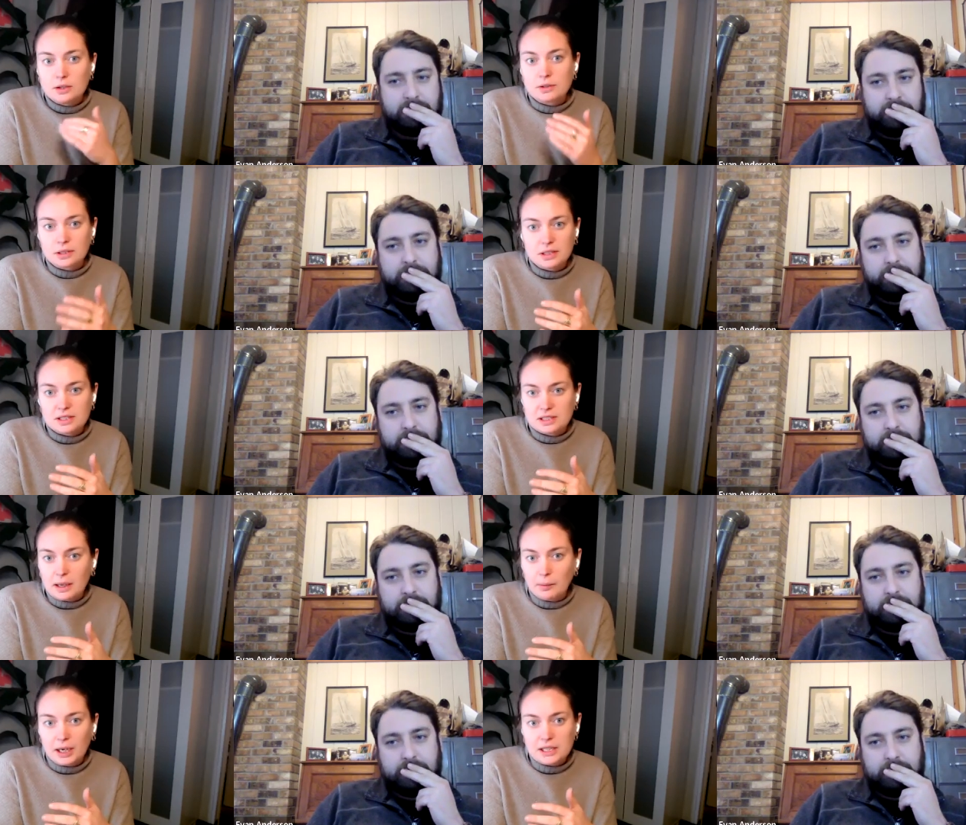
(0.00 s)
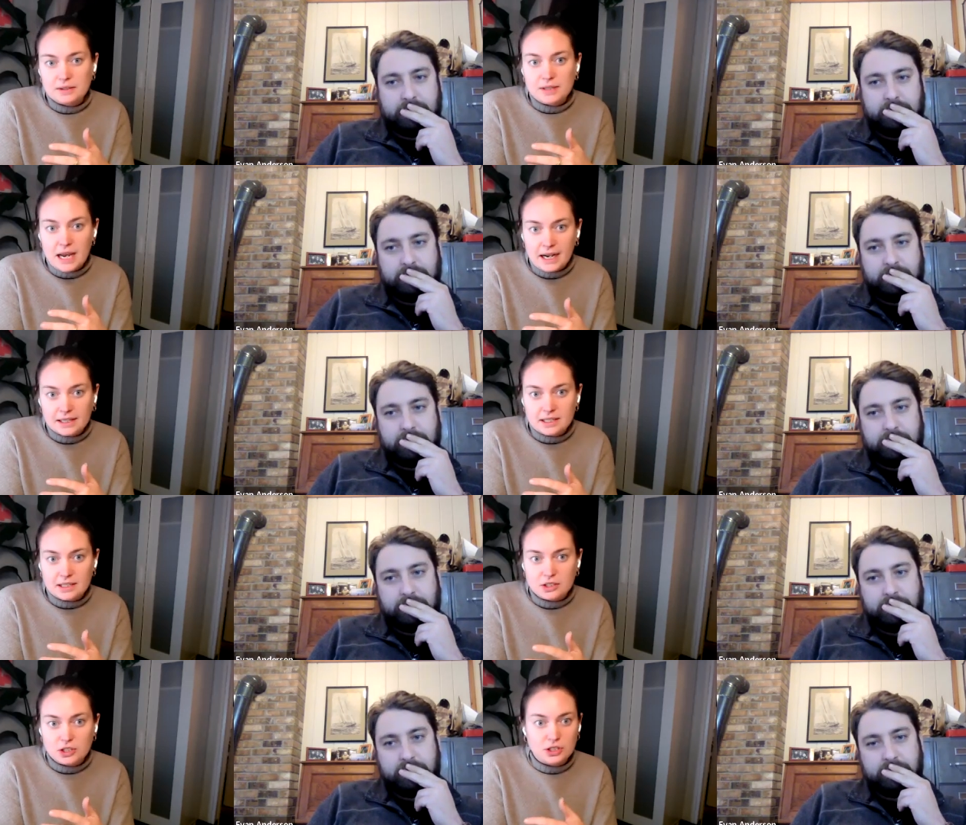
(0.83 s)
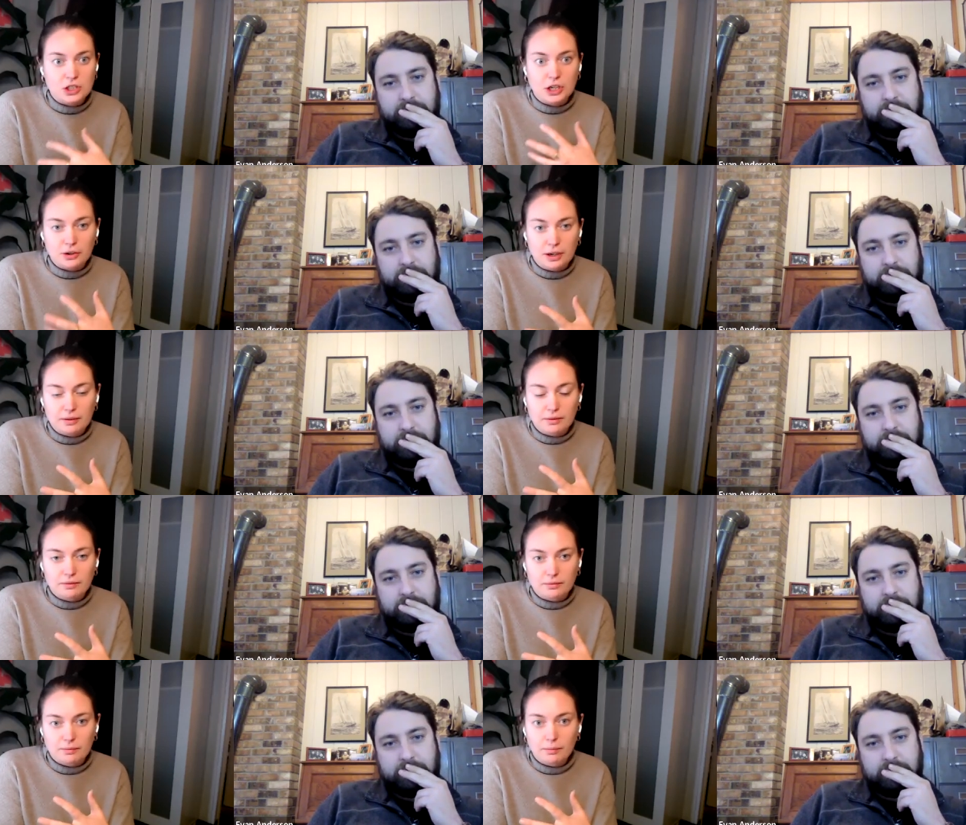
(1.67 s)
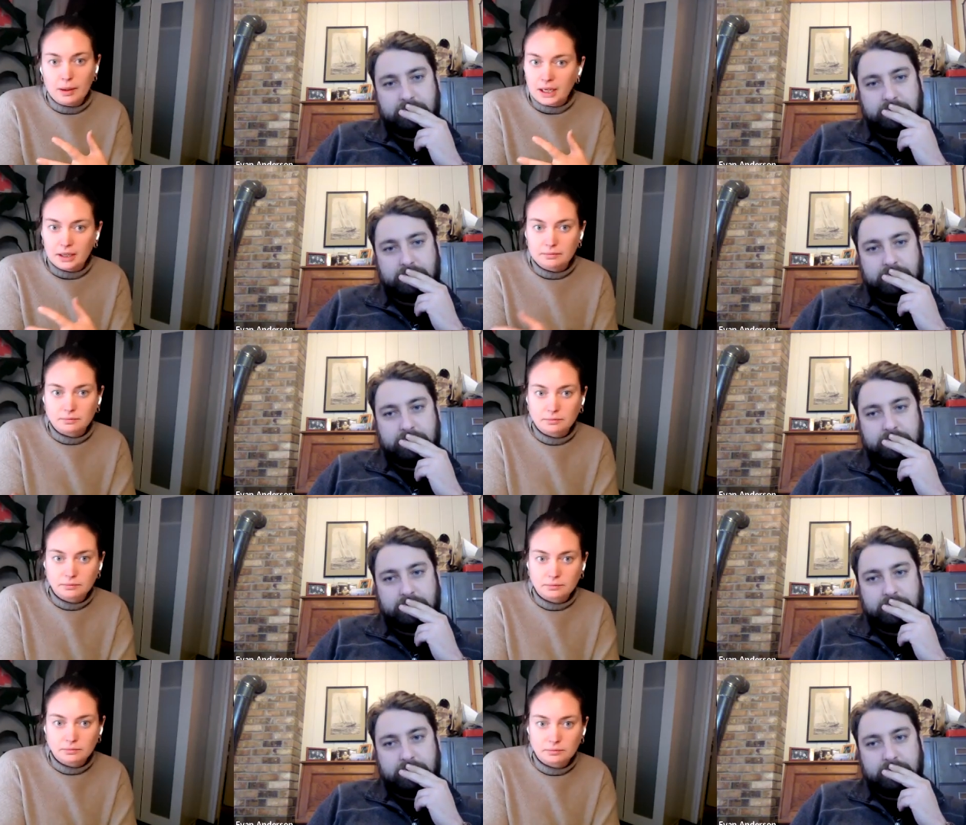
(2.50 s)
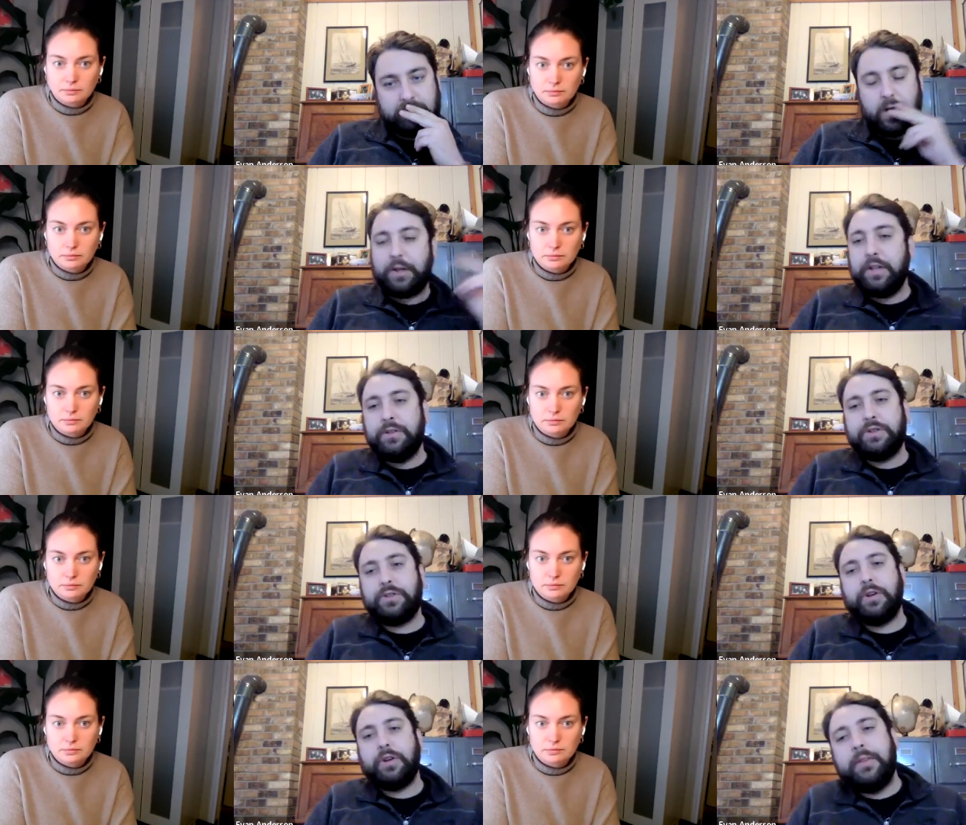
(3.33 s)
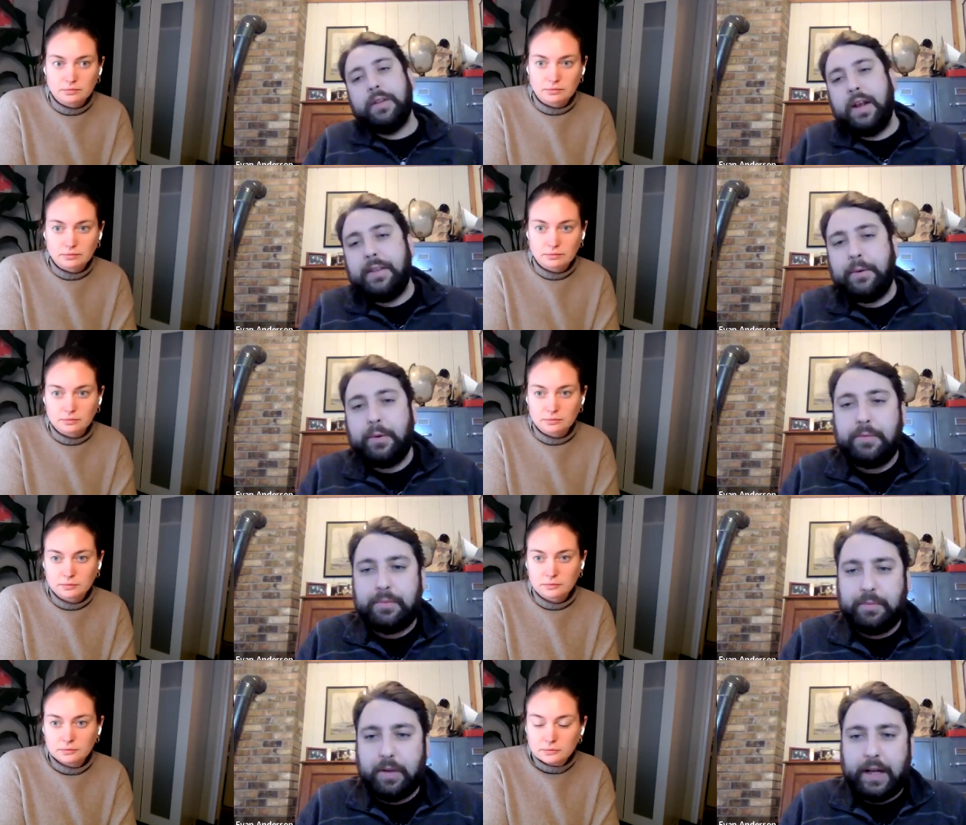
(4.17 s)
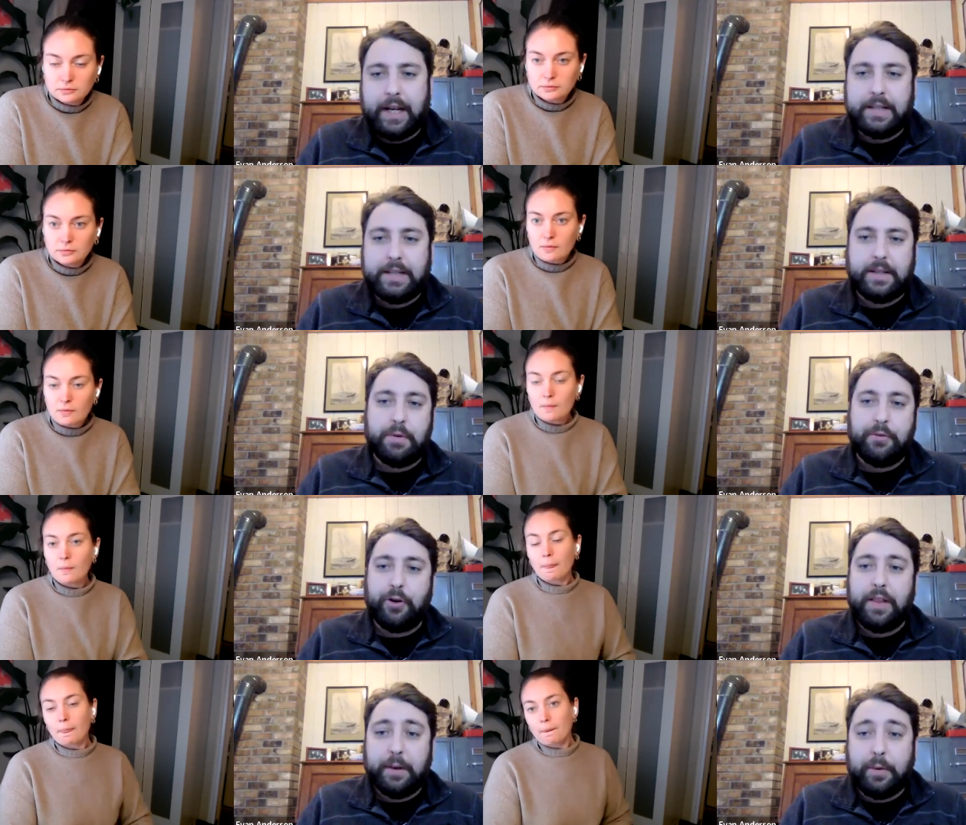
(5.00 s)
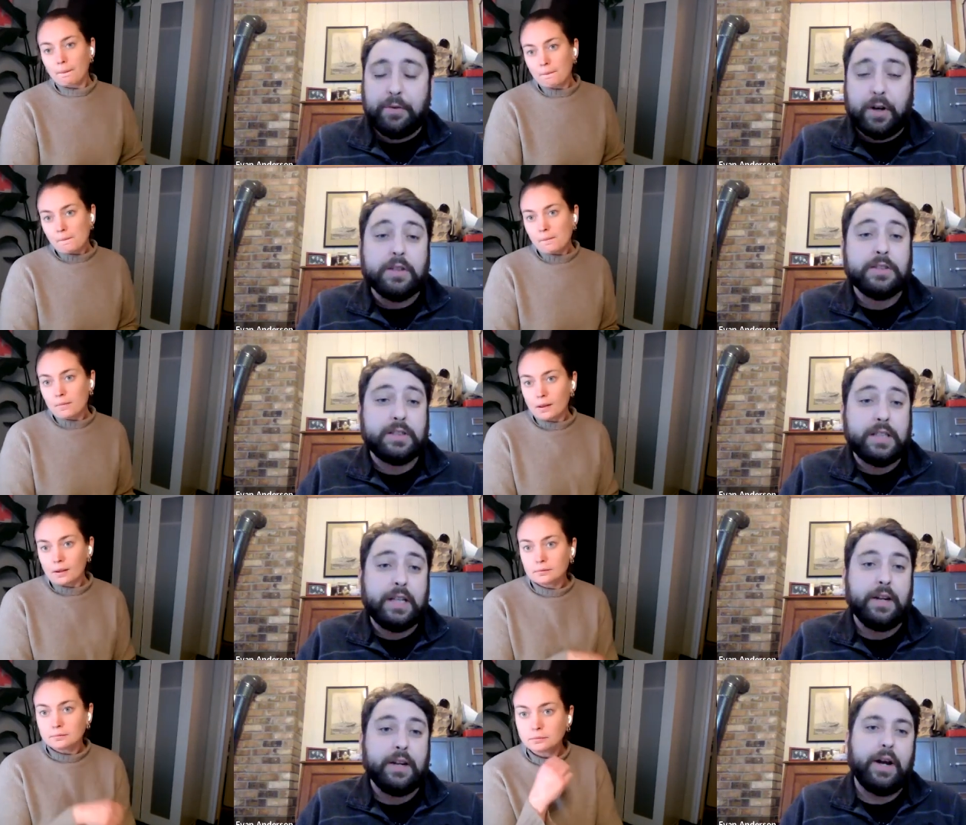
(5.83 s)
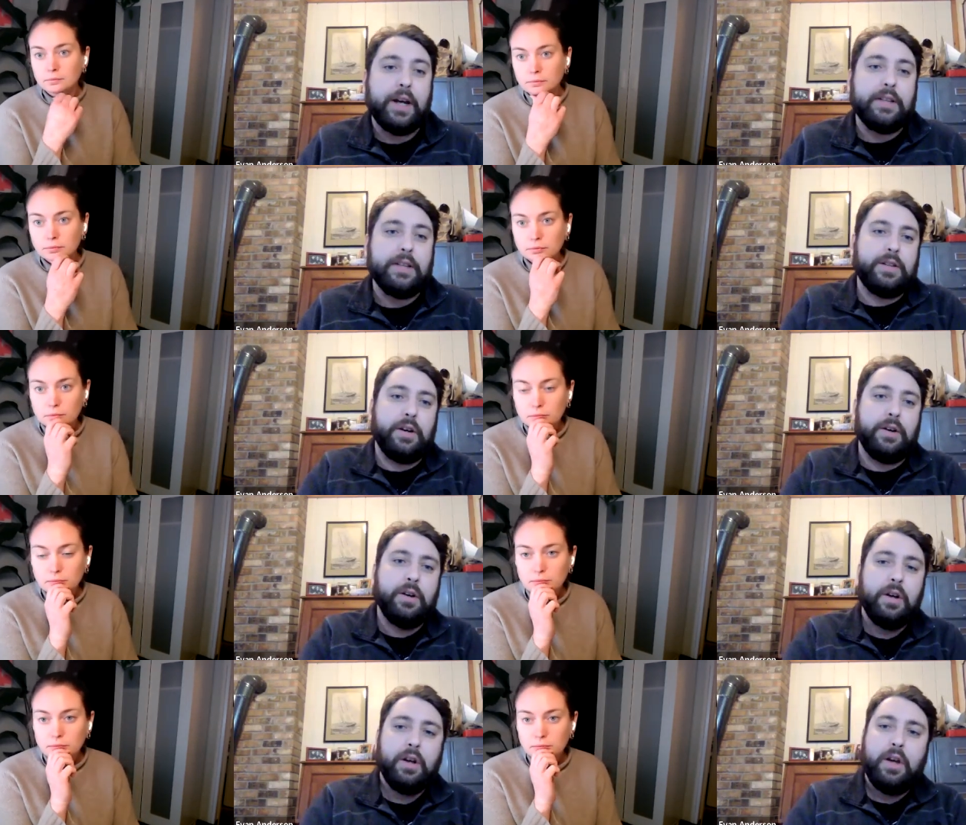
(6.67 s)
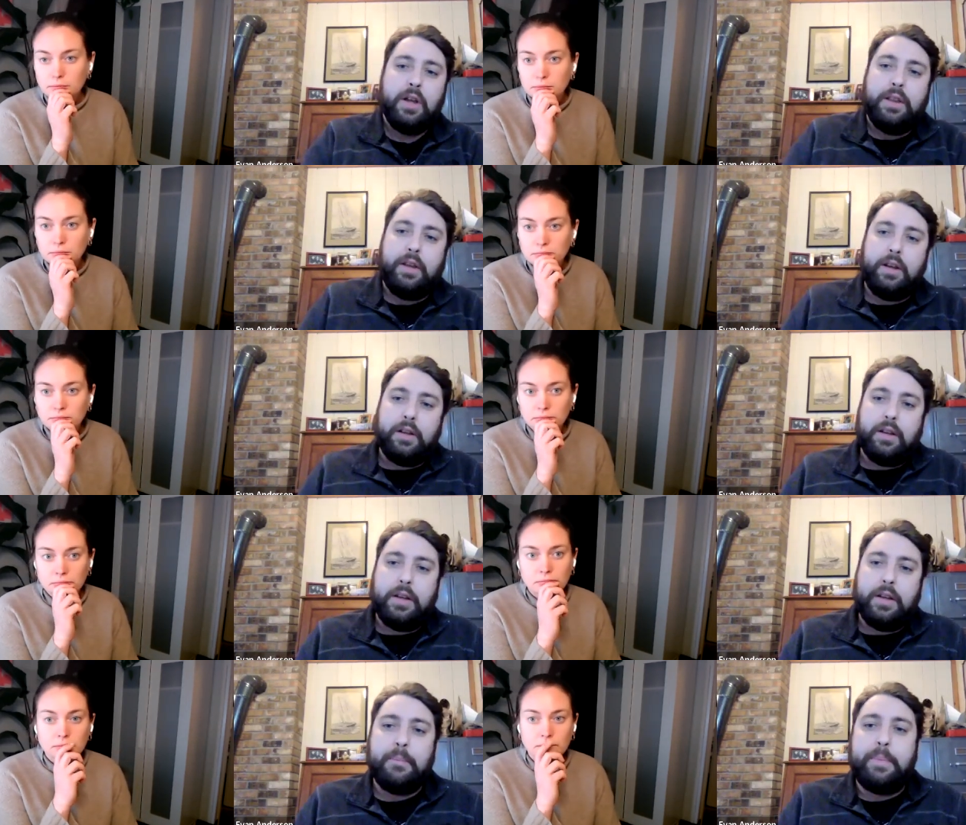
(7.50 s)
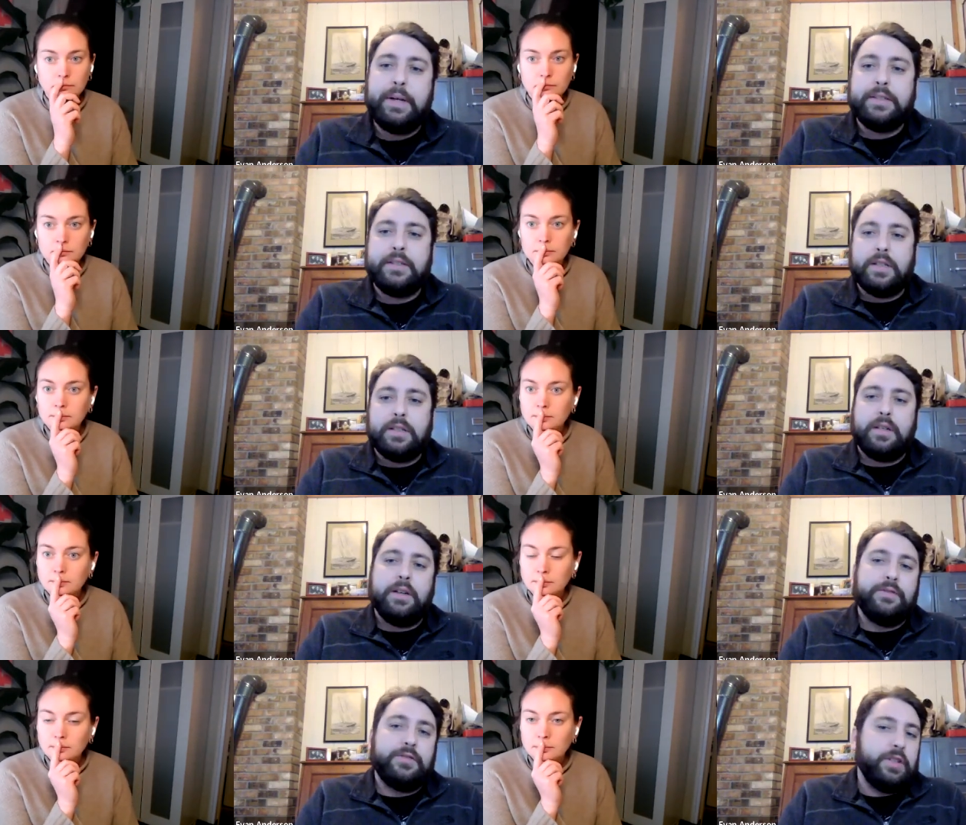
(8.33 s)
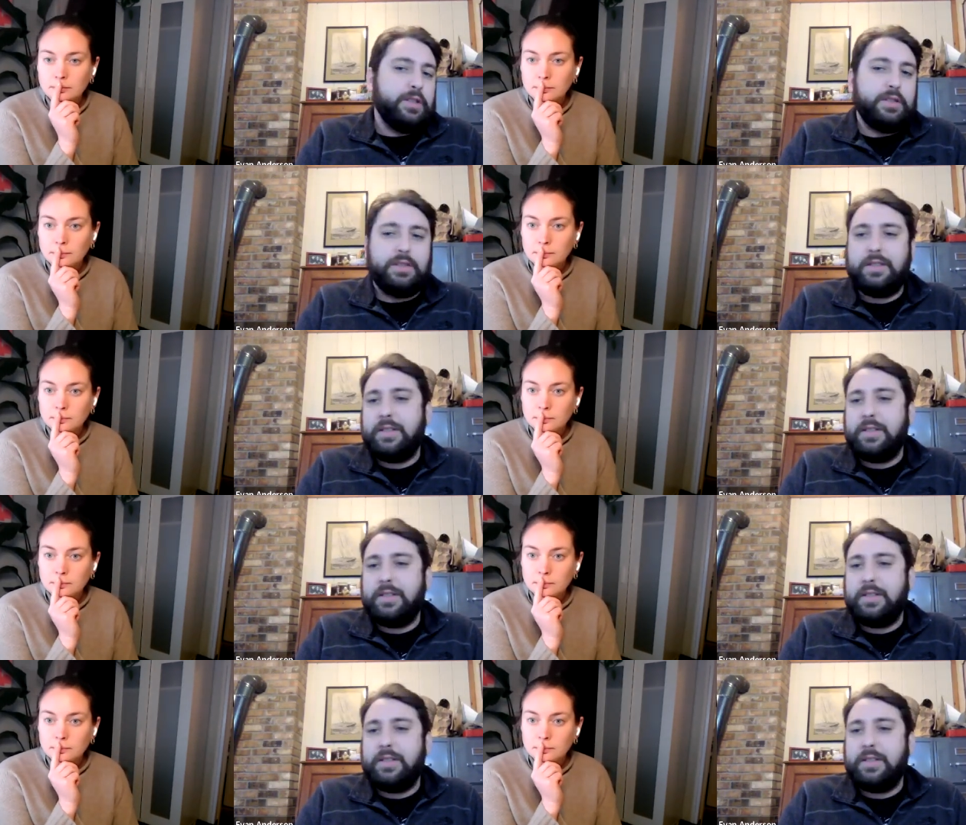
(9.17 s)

Speaker 1: using these same kinds of tactics just to generate money?
Speaker 2: A huge growth, and I think we've all seen it, right? So the business of just